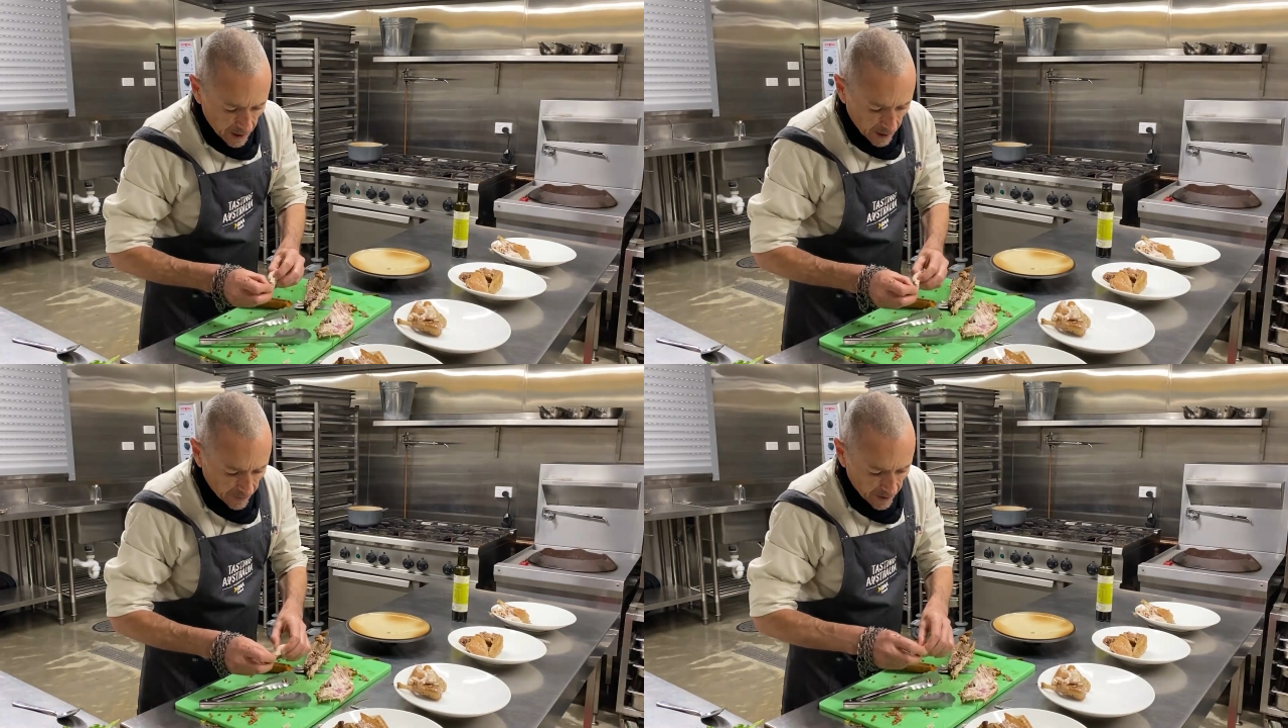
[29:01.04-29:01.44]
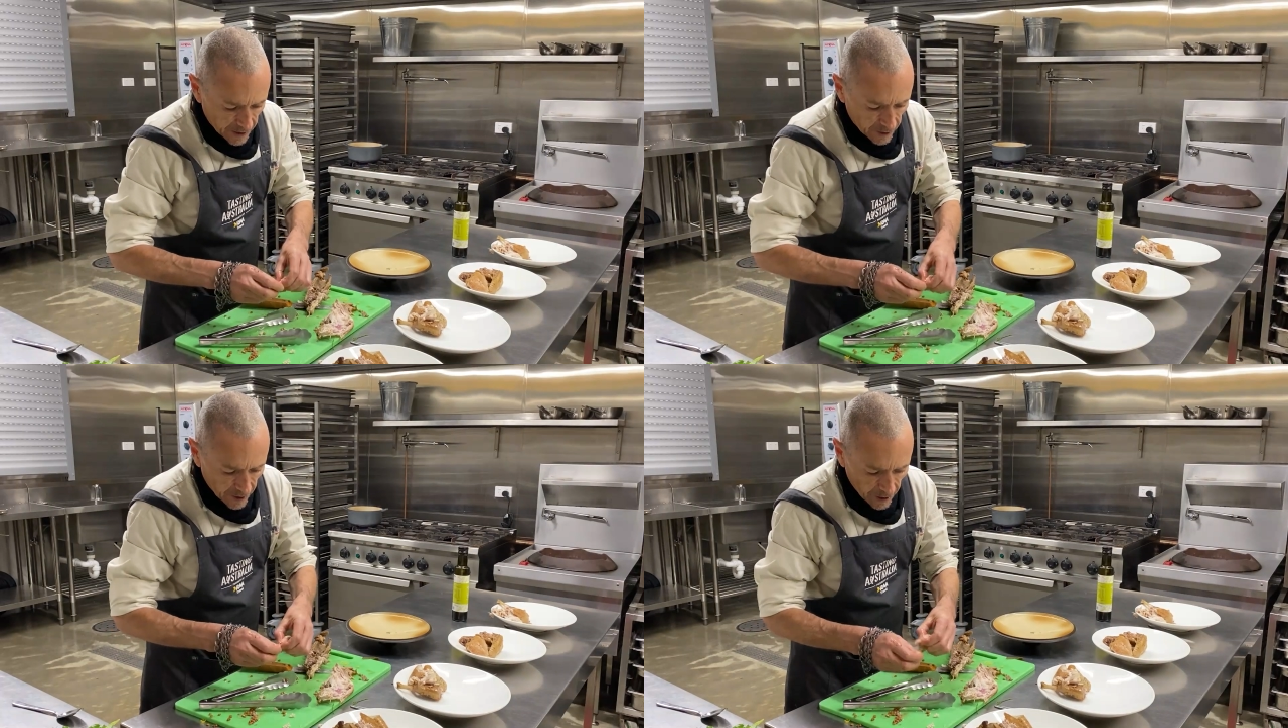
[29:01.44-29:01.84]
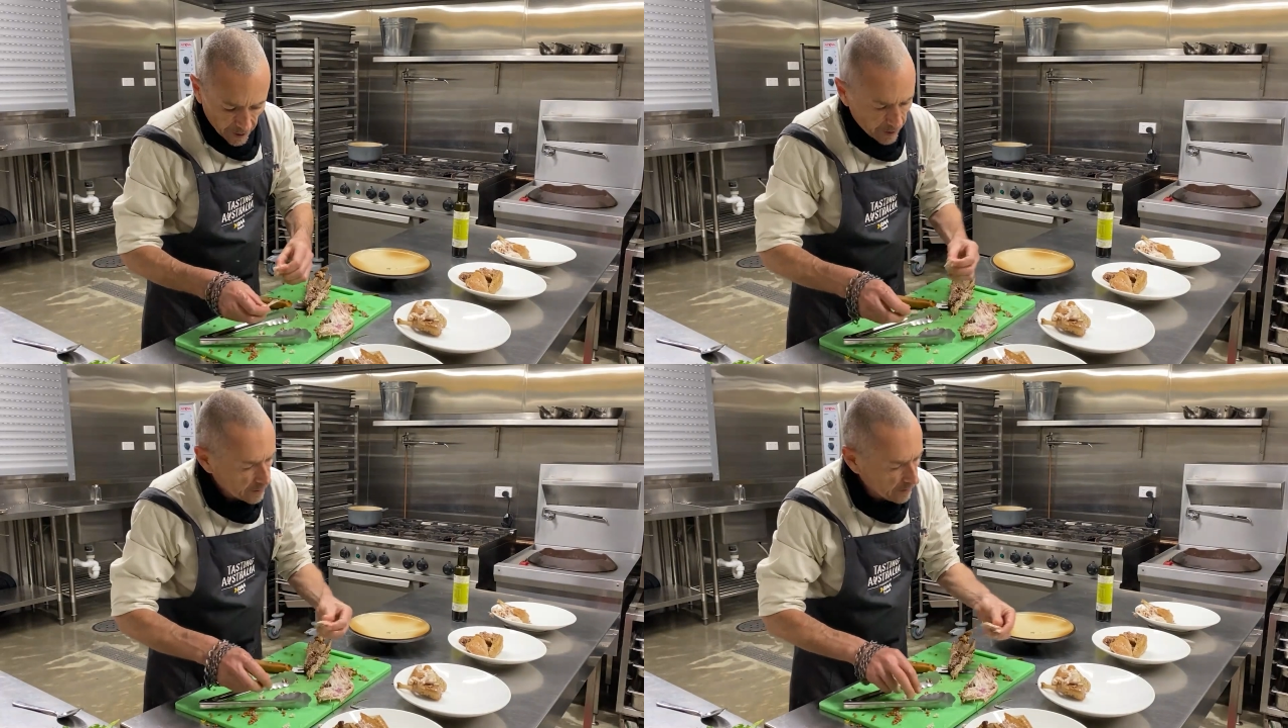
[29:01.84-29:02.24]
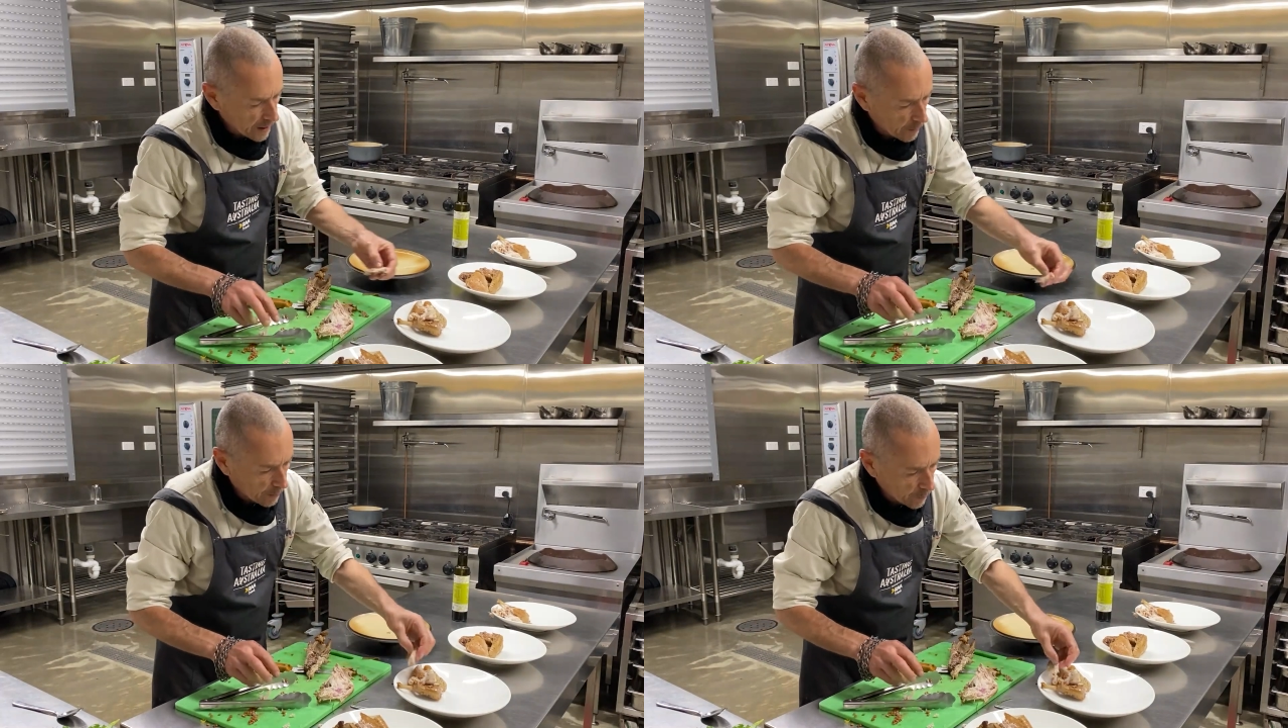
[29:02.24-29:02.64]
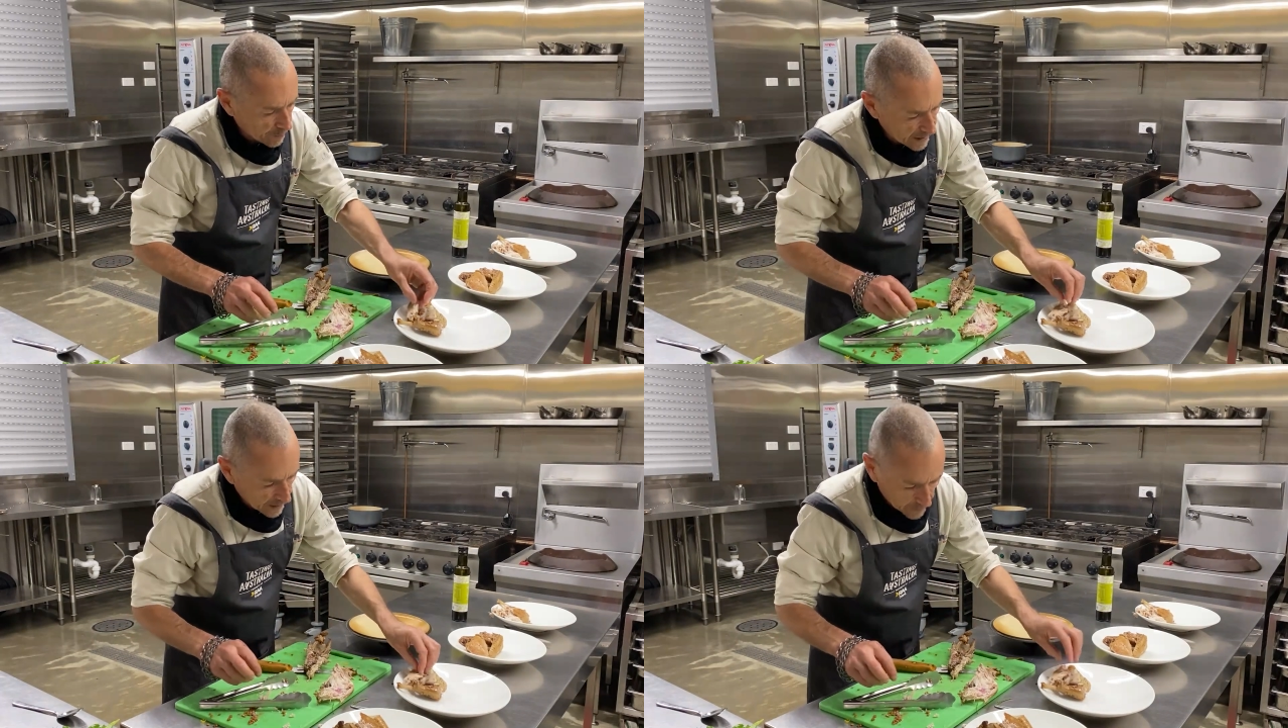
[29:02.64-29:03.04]
and then you know no one will
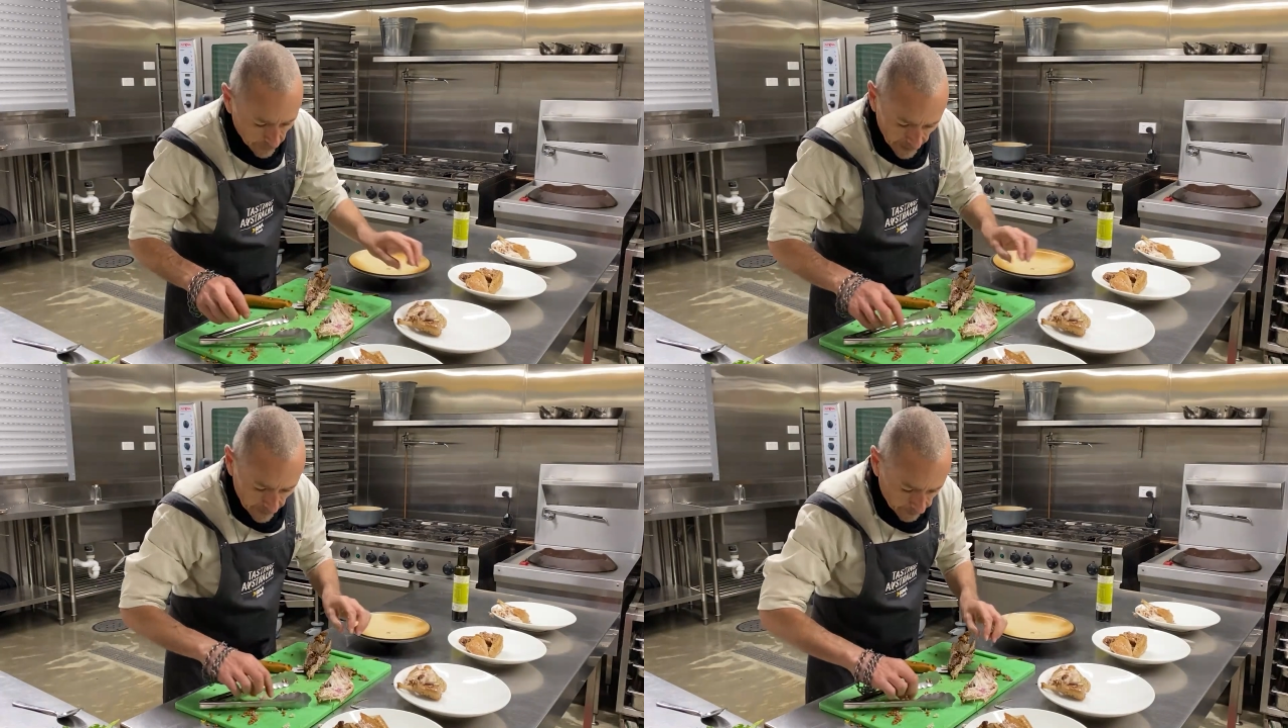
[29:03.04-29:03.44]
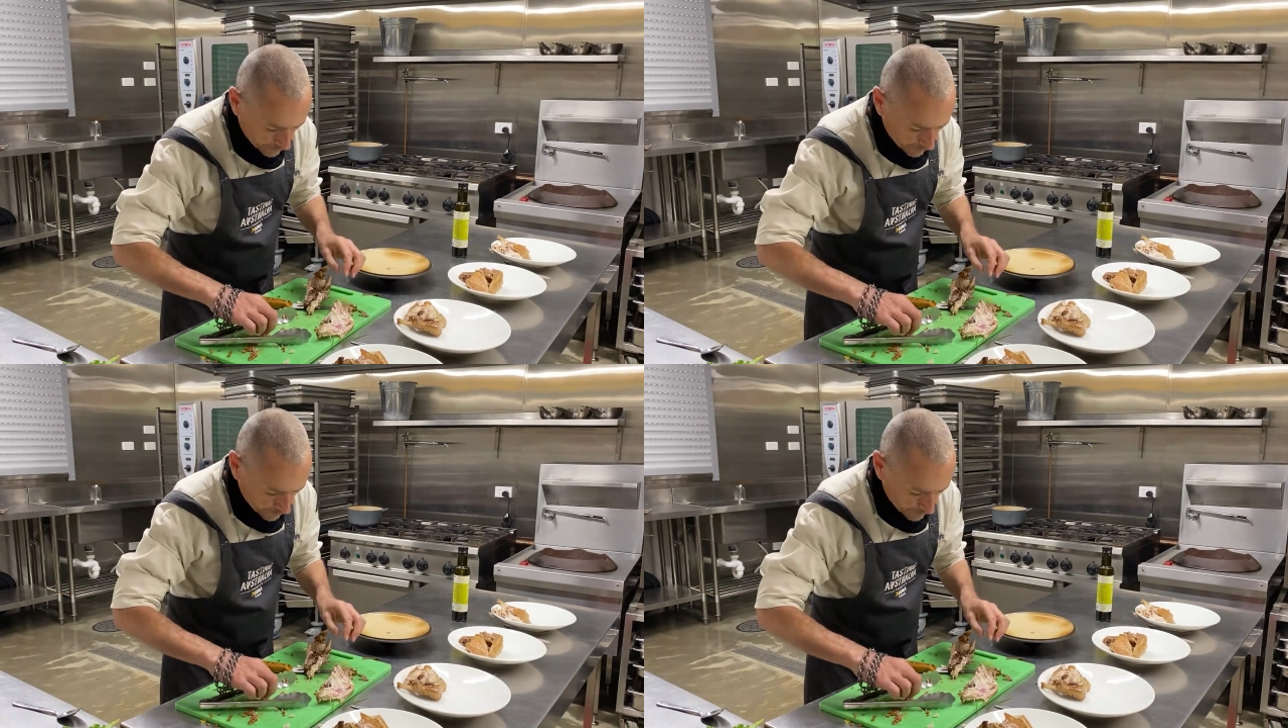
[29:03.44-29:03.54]
be hungry.